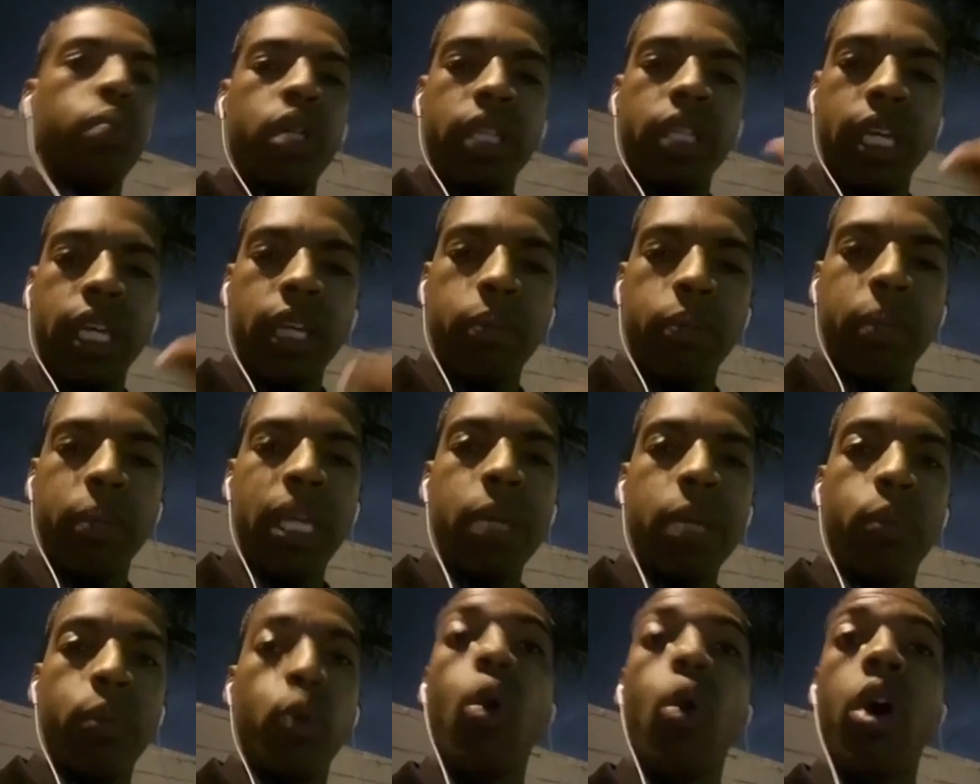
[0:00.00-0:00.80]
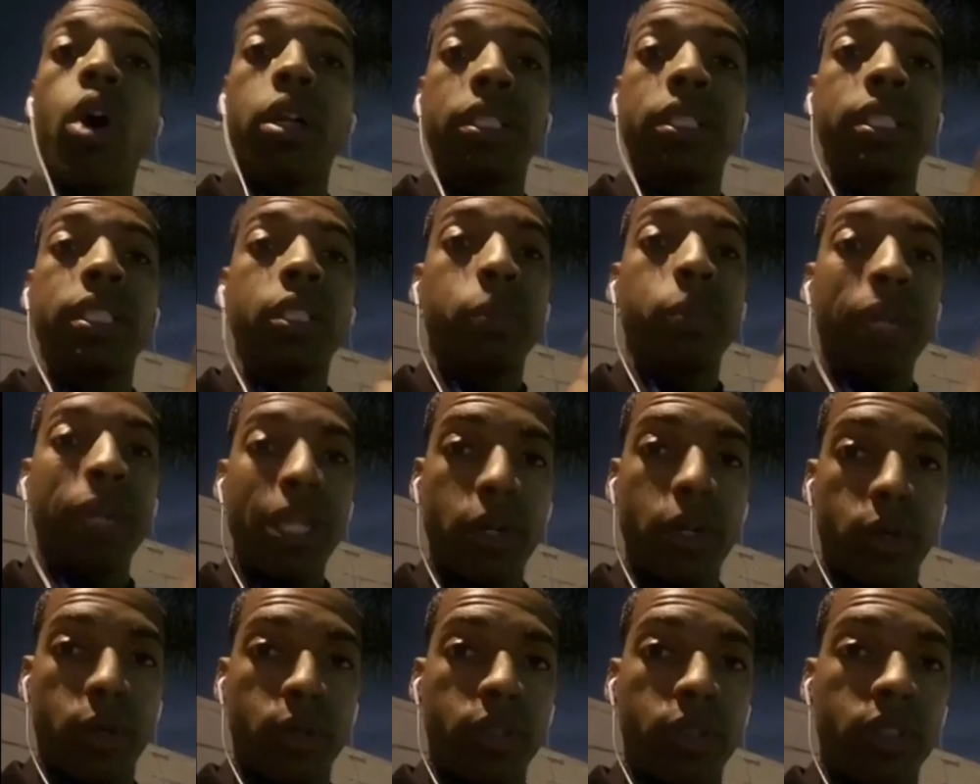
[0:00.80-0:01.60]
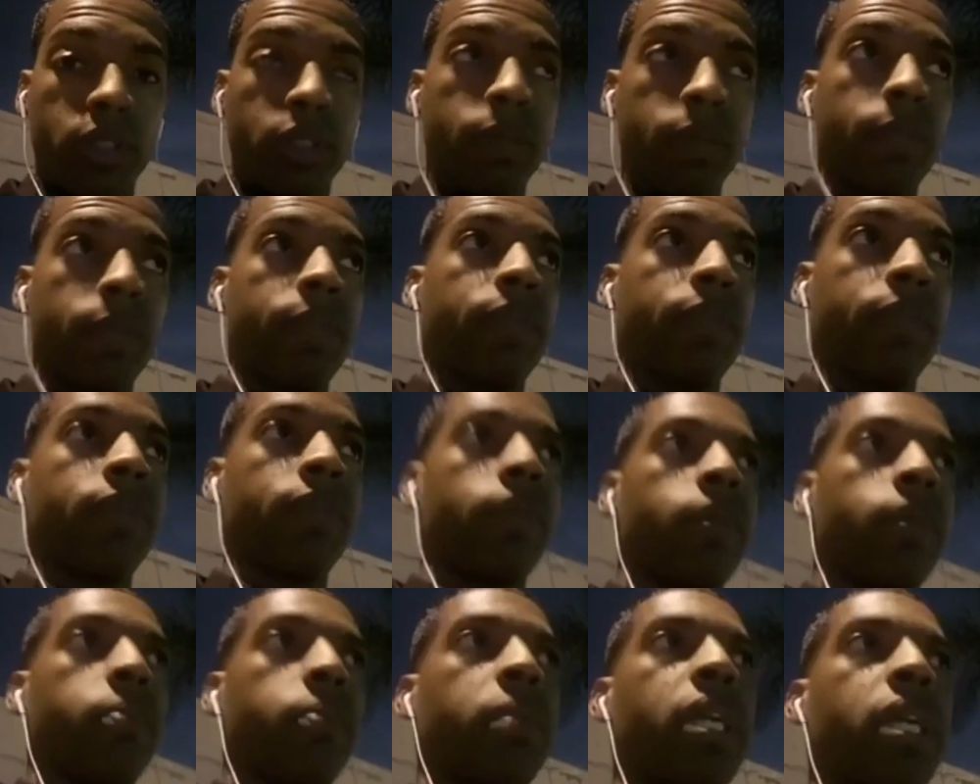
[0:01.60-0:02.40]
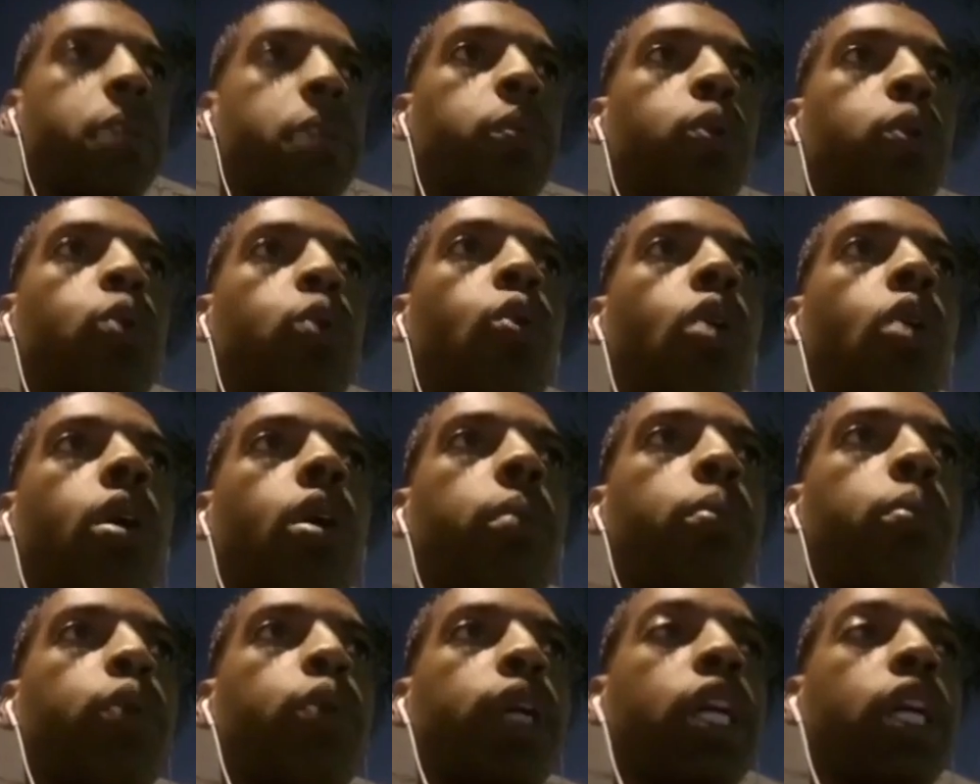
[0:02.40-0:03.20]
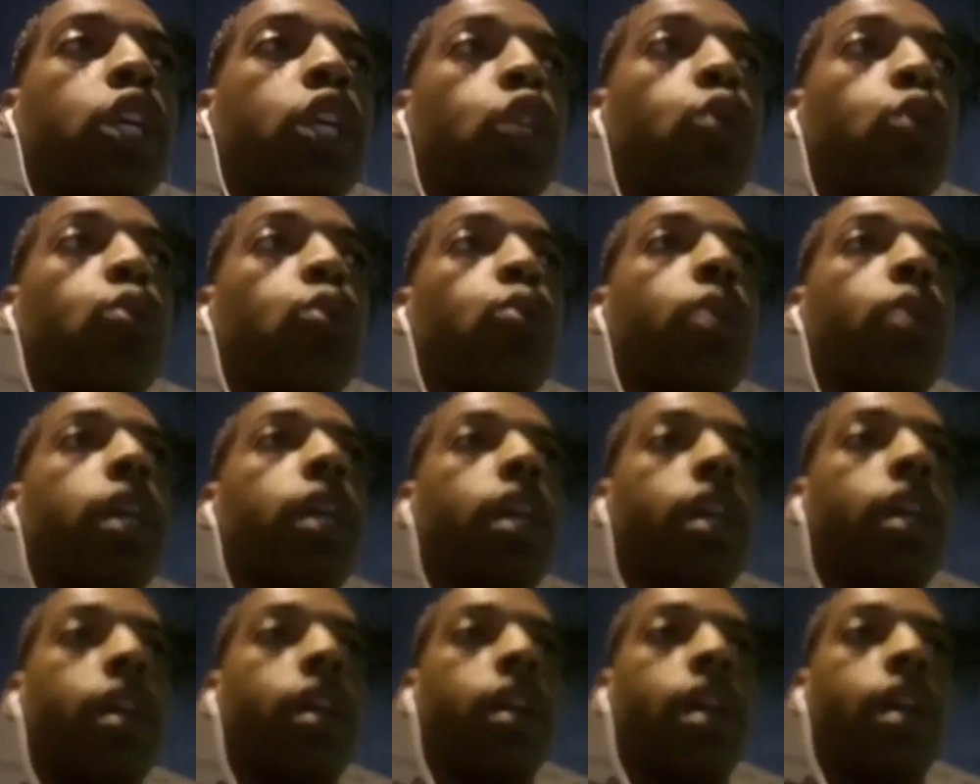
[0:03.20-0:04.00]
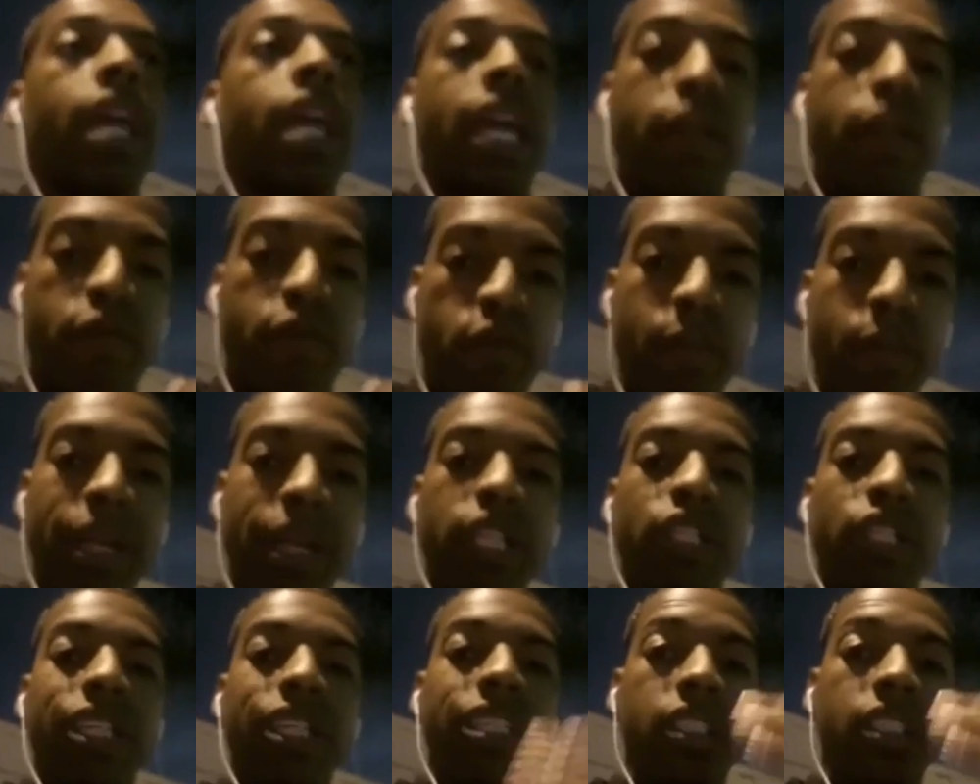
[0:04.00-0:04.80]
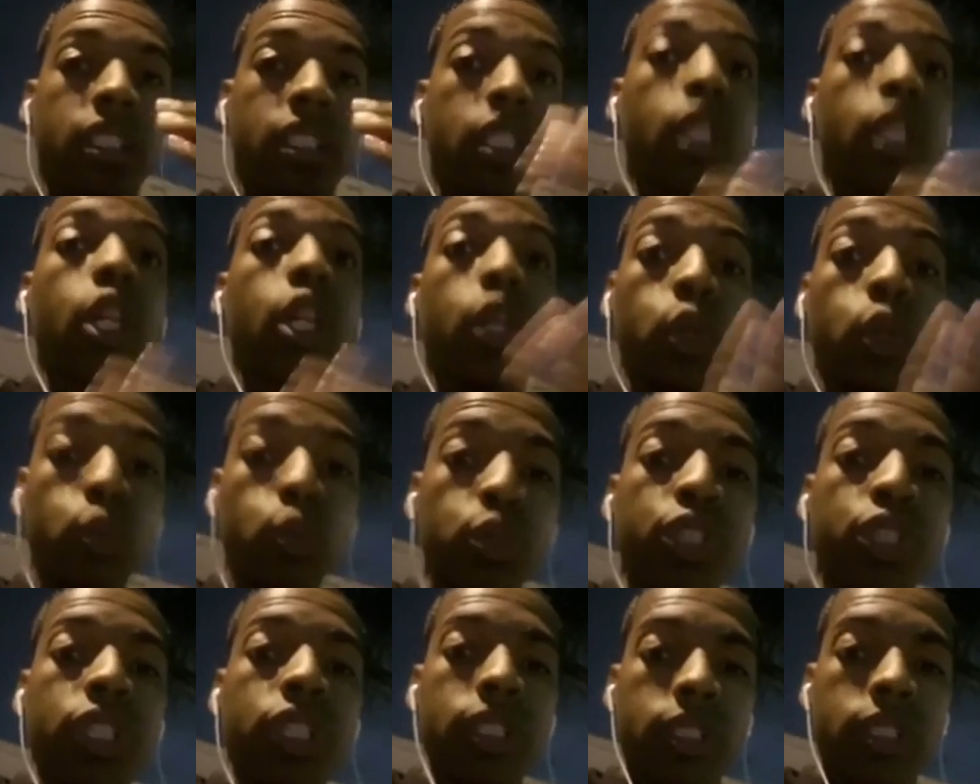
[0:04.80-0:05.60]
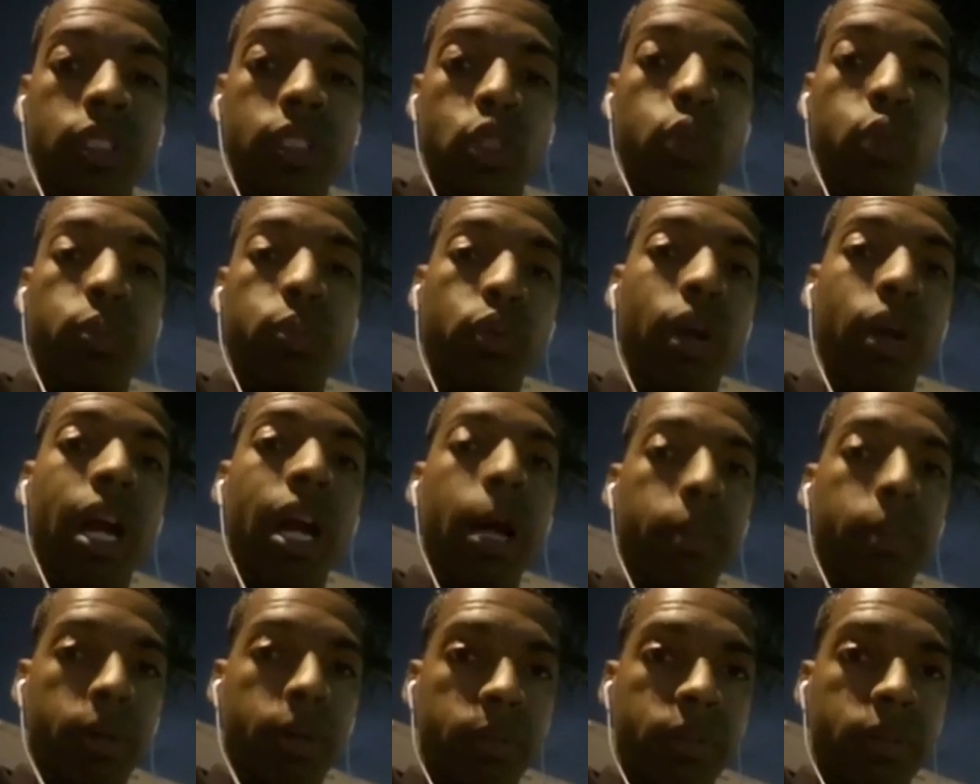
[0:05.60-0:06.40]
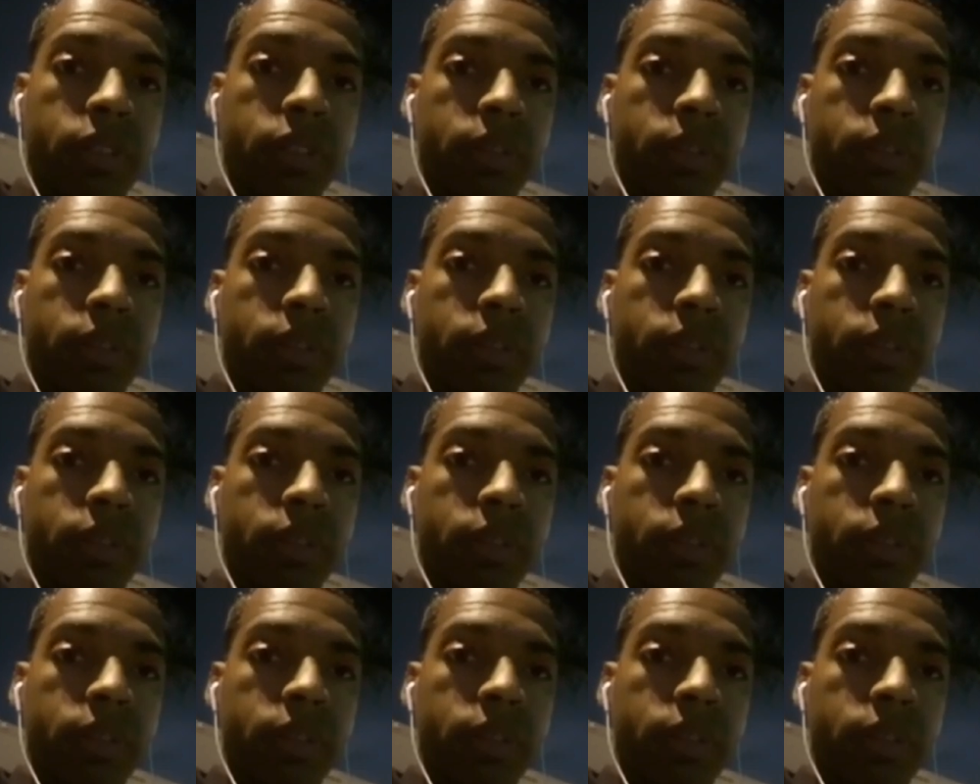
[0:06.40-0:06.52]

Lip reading: people who are speakers, people who are bringing you information and solutions to problems,